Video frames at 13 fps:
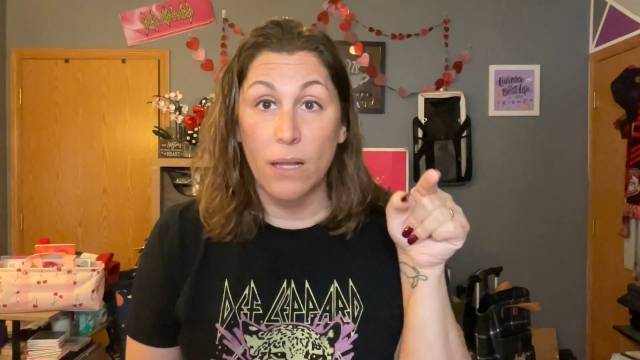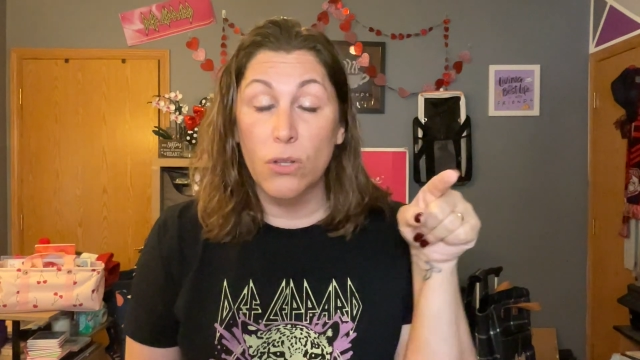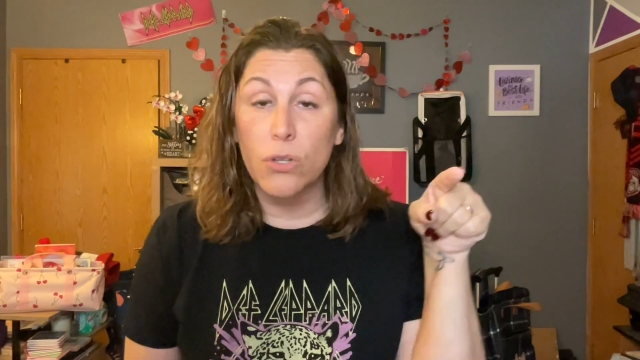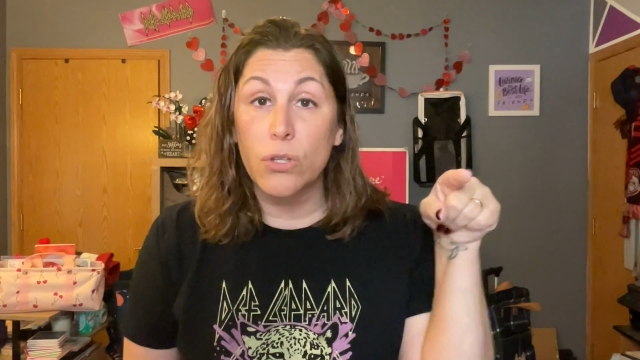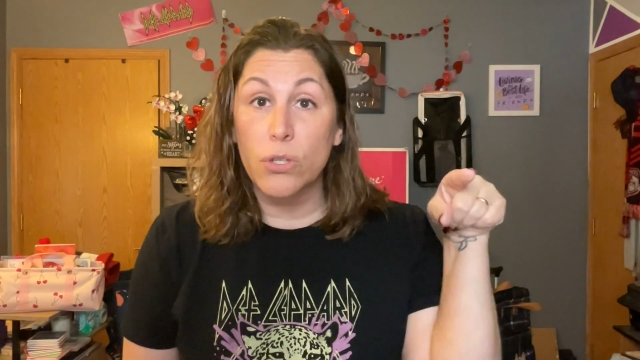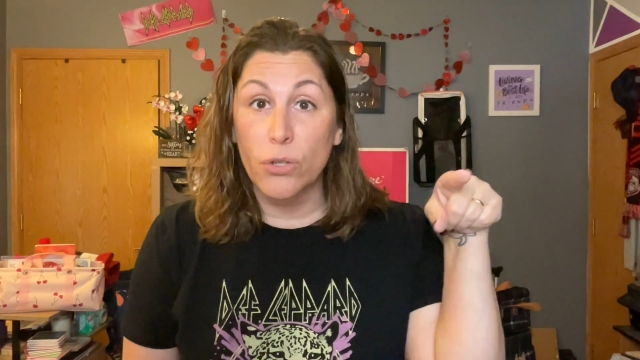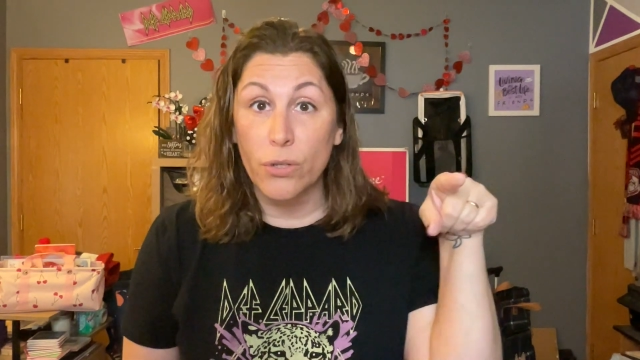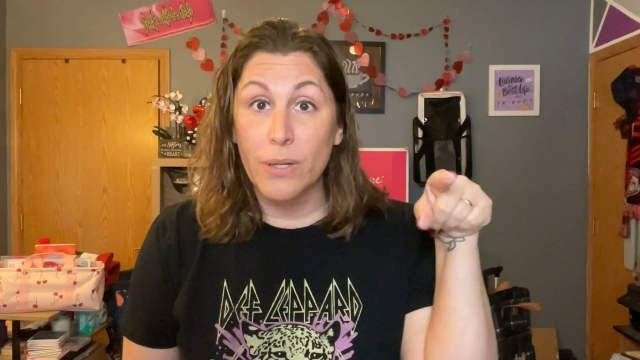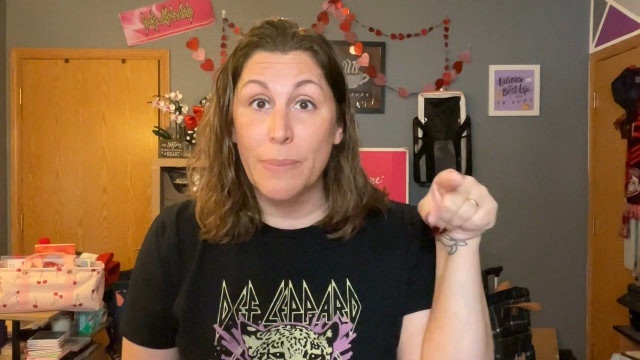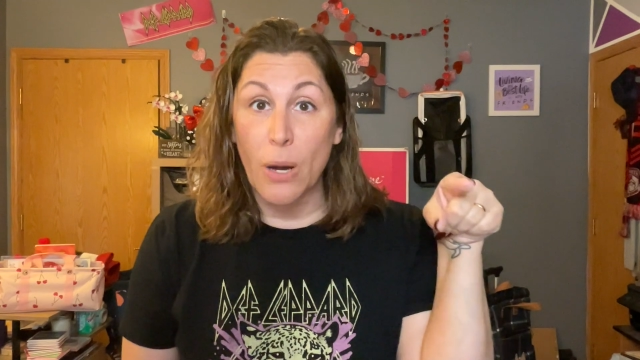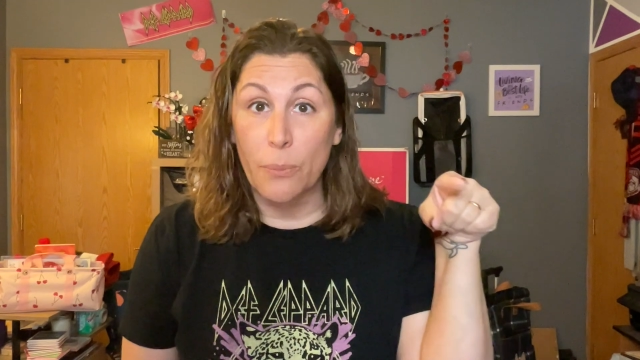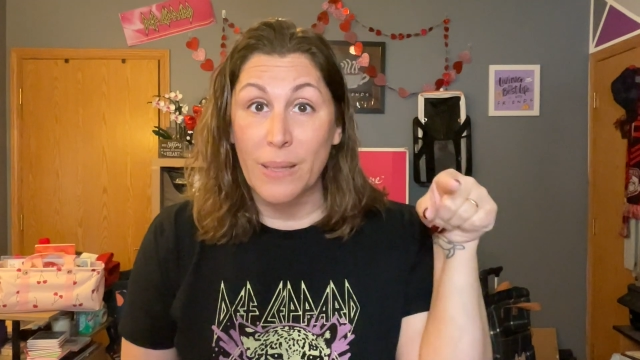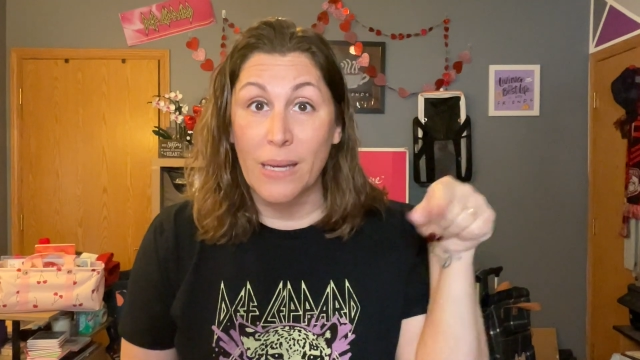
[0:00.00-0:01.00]
learn
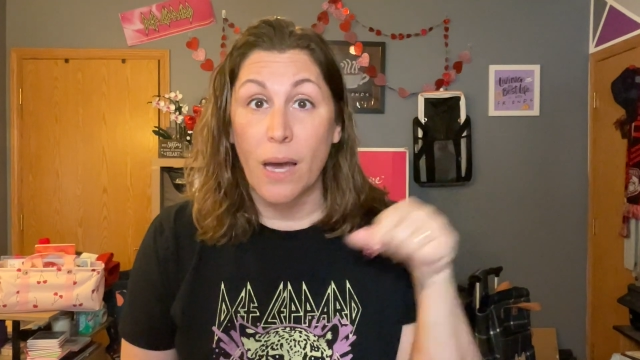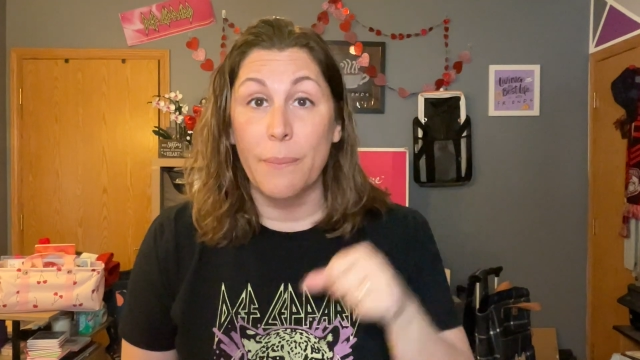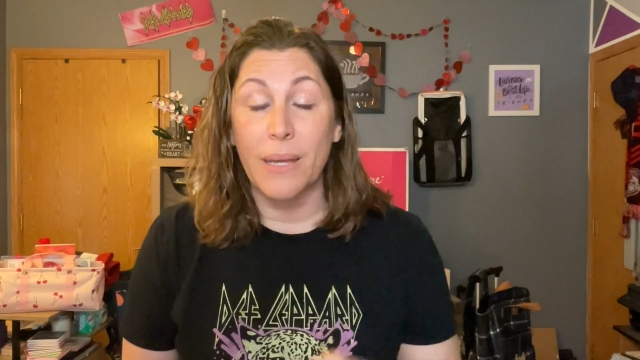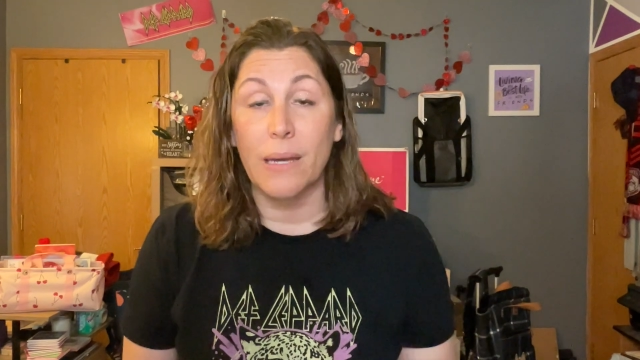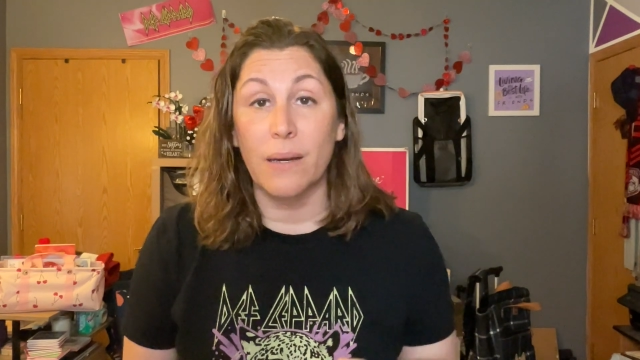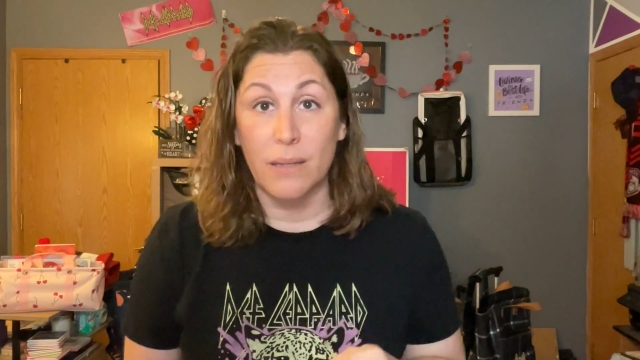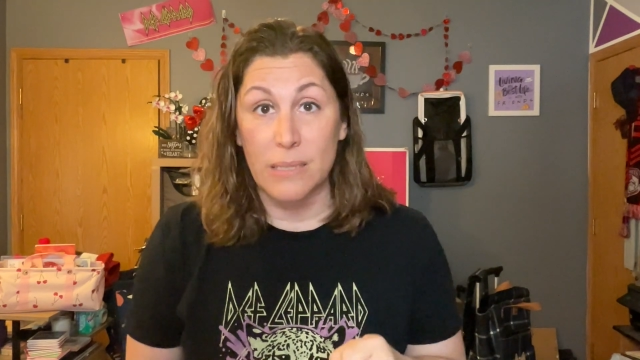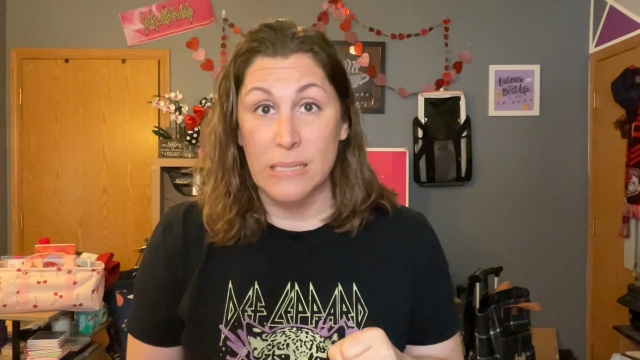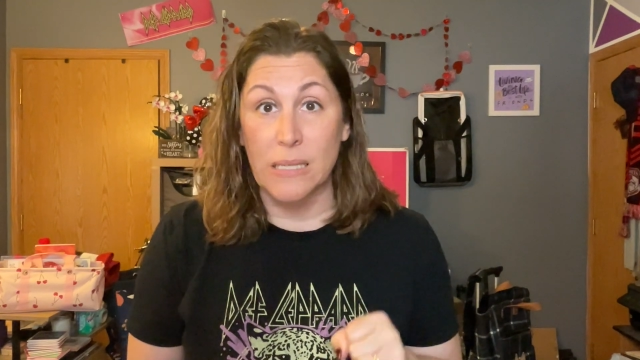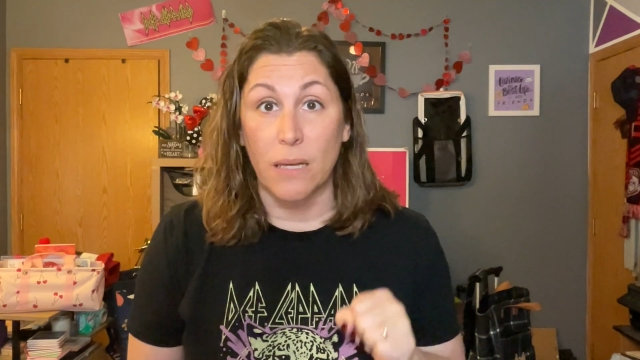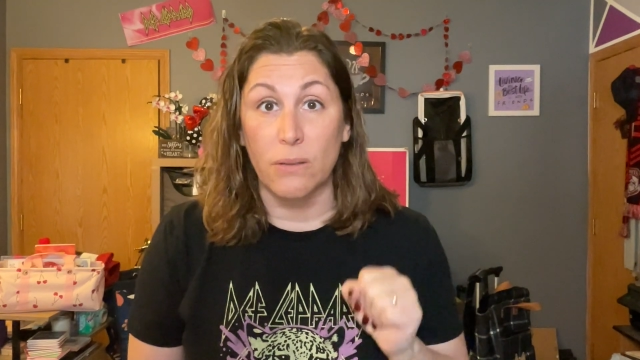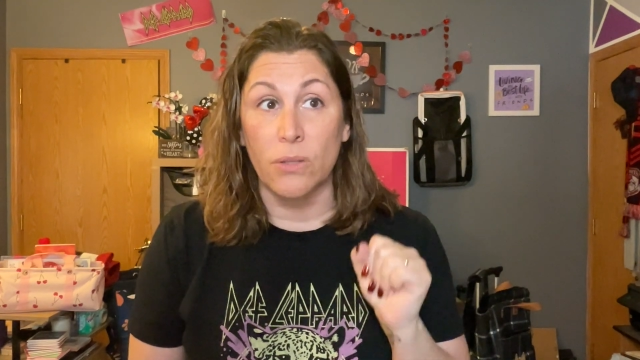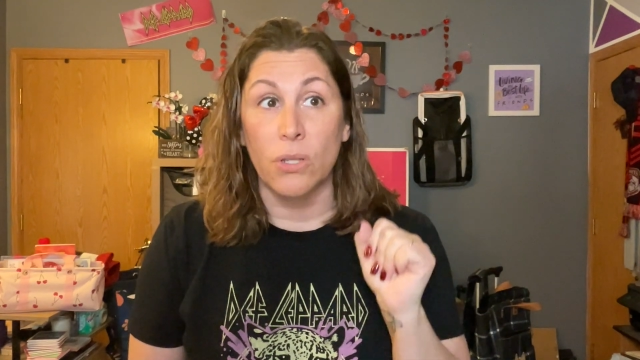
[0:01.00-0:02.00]
about becoming a
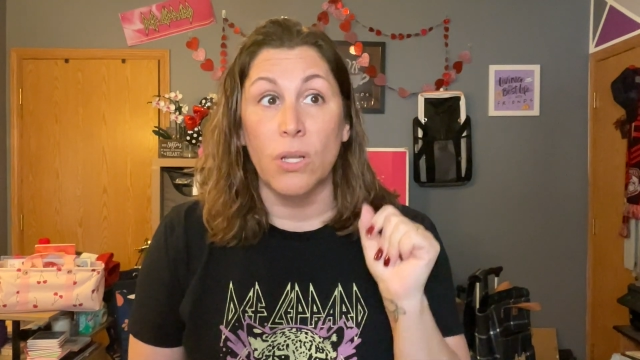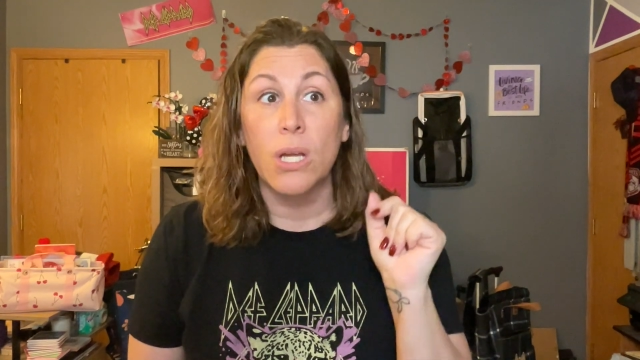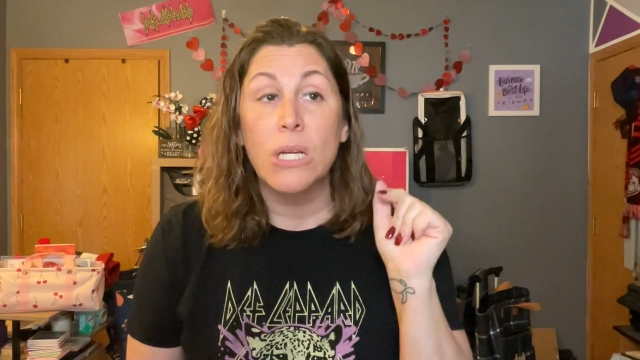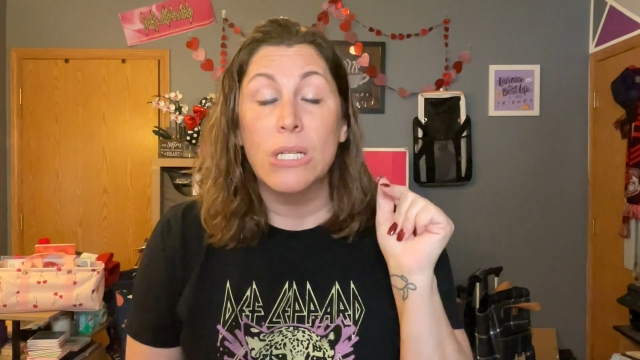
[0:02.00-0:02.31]
consultant.